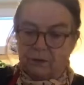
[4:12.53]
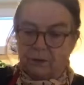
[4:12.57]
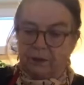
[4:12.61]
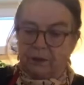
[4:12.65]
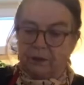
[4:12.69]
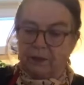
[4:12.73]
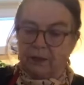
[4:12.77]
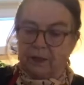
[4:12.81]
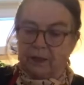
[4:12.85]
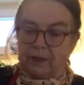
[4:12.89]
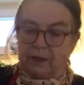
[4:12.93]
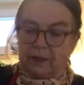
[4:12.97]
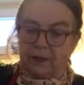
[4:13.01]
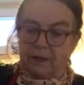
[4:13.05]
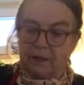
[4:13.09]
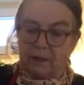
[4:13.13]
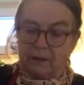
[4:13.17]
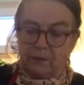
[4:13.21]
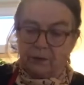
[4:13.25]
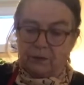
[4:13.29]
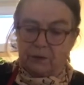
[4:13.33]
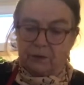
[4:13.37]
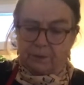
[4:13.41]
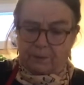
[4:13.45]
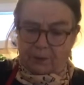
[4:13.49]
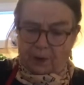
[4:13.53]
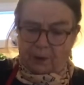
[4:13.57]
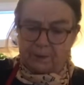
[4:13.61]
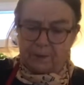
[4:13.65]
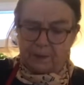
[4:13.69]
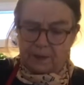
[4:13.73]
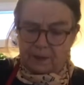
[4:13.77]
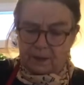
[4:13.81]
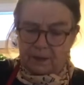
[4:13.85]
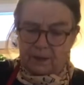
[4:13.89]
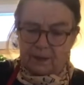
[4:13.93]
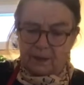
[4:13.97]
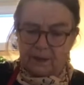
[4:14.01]
which are poppy
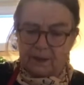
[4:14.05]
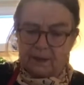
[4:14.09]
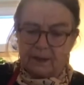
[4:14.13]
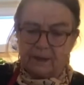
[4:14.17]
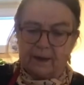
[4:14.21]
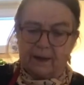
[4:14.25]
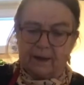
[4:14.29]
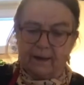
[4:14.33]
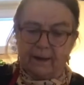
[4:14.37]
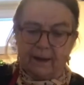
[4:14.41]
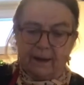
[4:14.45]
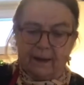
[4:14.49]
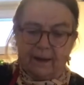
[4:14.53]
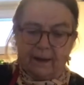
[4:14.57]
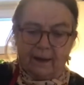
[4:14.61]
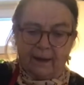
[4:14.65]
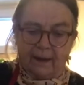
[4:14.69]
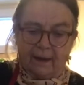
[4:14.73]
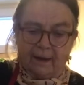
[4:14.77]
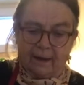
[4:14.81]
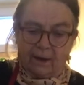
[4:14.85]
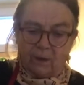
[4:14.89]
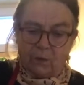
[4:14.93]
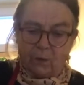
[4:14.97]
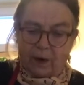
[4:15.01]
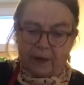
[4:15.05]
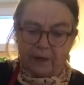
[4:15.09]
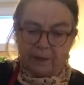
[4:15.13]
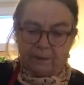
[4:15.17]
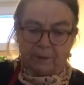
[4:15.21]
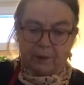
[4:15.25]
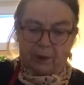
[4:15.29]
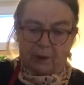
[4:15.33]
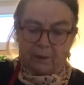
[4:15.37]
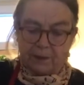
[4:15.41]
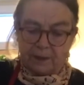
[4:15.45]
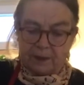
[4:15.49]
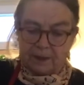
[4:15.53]
seeds, white
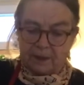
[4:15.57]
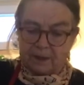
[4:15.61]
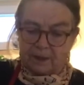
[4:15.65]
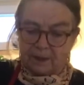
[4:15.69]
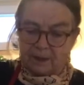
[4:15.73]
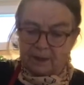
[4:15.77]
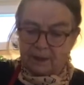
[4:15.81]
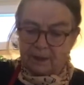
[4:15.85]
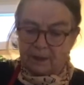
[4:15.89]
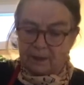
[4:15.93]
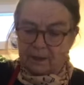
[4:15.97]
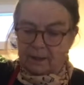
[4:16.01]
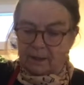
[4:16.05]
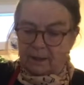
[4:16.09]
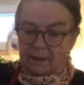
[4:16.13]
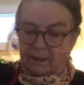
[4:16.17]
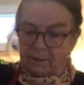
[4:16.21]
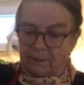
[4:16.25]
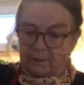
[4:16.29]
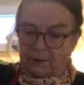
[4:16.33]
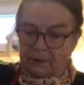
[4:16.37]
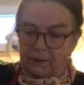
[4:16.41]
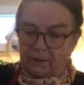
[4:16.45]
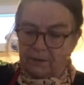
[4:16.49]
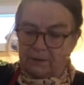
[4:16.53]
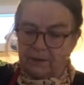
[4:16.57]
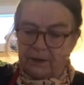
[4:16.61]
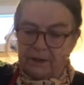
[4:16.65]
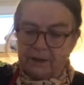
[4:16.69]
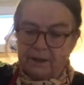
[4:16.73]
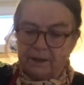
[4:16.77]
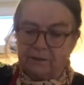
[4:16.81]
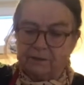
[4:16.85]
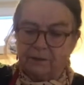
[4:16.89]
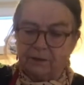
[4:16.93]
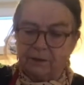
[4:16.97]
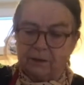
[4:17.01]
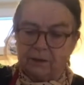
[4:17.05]
poppy seeds, but they're very
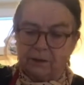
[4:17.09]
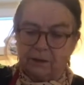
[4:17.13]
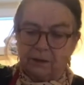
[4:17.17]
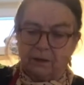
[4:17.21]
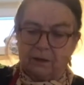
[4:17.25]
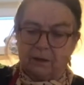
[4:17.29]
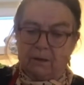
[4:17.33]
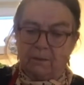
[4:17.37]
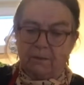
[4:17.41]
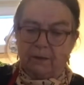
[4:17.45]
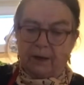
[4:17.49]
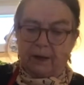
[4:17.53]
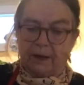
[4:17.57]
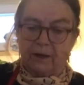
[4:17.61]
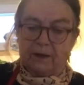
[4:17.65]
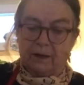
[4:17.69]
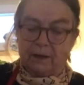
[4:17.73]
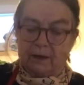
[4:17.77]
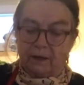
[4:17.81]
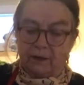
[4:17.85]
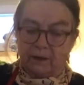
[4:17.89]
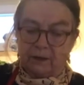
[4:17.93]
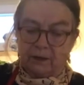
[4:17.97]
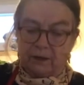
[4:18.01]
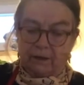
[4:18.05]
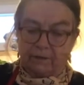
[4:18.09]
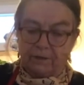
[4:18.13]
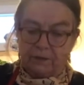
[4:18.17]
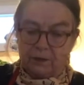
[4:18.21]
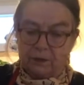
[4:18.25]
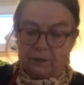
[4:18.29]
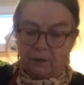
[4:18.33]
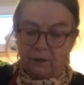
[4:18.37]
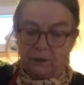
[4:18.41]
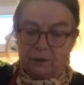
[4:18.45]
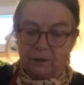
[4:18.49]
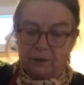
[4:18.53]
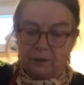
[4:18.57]
difficult to come by. You have to
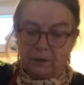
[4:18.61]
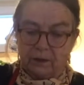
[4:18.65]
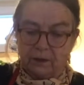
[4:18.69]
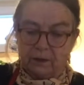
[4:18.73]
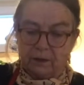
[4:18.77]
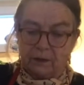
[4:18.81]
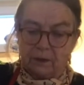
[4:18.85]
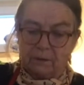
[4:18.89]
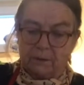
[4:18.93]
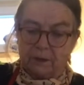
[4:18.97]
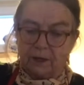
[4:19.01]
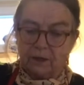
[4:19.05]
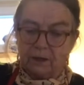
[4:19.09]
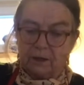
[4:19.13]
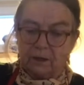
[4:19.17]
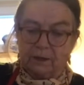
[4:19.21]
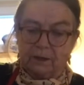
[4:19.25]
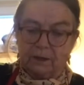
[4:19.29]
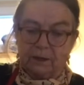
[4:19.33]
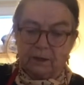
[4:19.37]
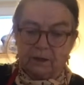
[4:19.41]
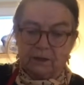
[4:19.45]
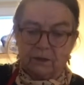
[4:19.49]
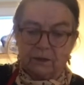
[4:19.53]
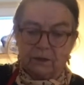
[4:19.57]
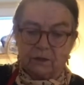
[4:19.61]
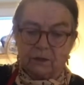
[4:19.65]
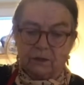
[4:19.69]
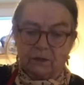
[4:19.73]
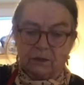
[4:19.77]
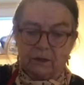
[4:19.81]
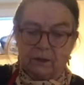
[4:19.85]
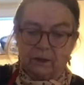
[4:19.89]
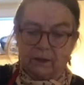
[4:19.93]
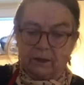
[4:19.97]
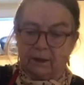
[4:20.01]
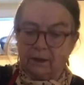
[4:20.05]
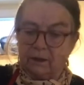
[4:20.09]
go to a special Indian store
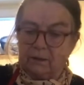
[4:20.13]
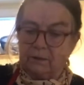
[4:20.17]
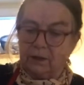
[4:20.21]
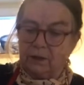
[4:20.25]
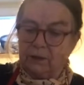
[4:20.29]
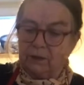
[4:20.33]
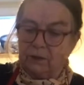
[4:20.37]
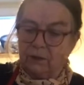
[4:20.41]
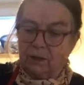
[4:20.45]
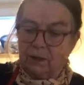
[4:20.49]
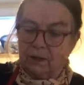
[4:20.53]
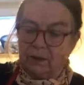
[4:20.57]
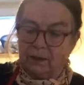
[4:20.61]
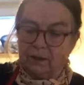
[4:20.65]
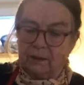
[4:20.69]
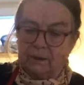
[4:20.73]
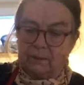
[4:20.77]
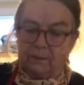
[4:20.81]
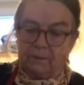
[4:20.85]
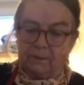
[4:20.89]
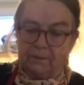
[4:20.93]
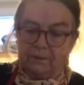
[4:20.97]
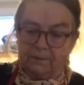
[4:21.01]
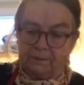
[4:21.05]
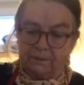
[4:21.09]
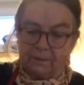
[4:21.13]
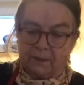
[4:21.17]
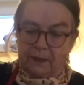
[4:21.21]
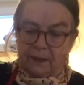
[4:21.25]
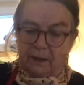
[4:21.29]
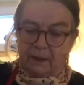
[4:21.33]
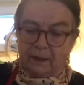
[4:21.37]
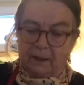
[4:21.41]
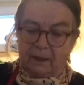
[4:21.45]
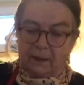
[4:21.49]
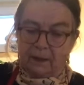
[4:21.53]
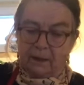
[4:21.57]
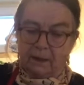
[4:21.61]
to get them. You don't get them
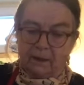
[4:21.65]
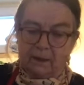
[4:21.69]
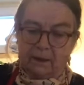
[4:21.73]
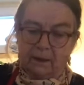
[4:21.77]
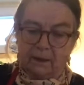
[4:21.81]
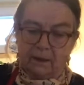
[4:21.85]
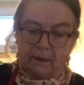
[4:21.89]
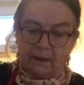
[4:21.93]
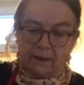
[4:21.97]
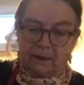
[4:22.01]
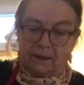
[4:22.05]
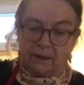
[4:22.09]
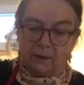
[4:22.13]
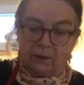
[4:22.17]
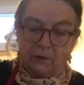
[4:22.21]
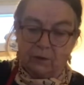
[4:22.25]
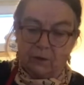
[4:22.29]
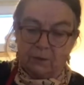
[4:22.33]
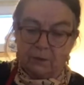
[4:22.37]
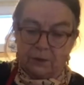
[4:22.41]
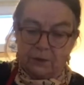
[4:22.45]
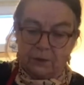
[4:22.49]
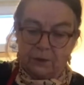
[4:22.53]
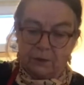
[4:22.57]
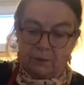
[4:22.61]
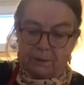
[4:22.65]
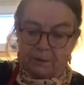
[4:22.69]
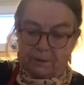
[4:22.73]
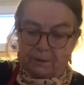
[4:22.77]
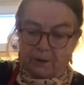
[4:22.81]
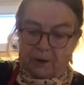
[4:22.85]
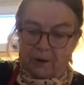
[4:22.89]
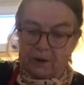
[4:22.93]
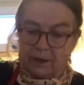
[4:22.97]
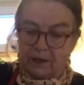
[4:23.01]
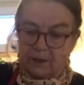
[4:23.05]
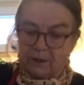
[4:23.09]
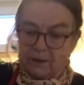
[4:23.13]
in a normal
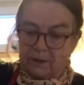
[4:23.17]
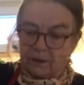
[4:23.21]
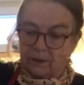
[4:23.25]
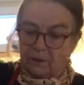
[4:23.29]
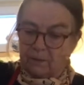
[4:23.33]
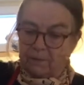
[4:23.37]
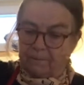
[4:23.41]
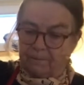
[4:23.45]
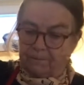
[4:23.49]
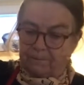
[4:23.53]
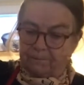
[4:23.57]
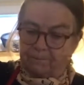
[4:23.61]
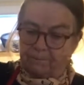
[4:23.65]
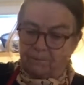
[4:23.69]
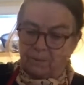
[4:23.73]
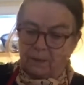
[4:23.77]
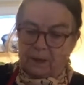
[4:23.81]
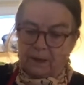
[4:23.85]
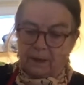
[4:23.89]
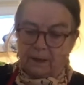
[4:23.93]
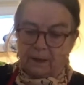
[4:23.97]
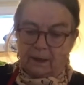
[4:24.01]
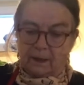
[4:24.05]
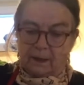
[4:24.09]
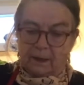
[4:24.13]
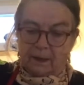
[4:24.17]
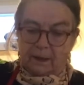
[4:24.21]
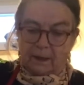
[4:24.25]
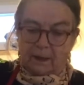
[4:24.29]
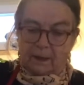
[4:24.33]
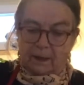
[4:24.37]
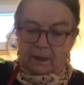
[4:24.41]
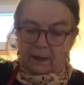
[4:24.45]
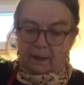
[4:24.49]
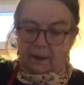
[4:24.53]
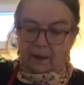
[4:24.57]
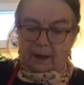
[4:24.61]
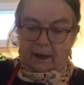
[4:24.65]
supermarket. So
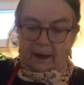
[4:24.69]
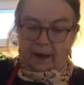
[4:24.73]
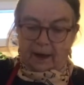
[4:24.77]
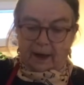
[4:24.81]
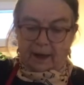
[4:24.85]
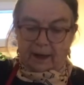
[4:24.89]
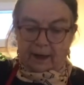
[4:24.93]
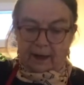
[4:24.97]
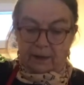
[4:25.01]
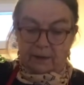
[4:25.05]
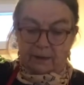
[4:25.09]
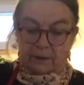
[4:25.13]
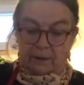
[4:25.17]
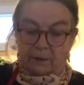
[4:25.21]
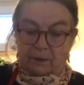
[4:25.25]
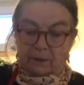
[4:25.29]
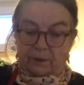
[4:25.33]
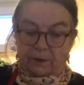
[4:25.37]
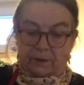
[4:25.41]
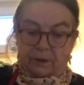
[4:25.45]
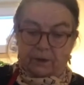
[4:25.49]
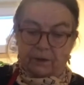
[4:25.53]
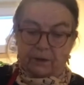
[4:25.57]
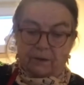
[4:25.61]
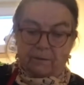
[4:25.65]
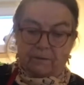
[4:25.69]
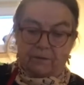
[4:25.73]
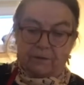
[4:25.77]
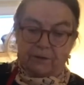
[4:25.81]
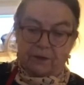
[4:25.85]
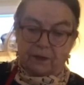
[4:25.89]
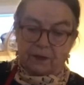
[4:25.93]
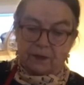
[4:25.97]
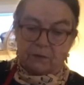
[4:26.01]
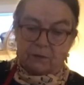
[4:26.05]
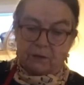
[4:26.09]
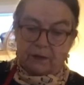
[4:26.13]
I did without them for this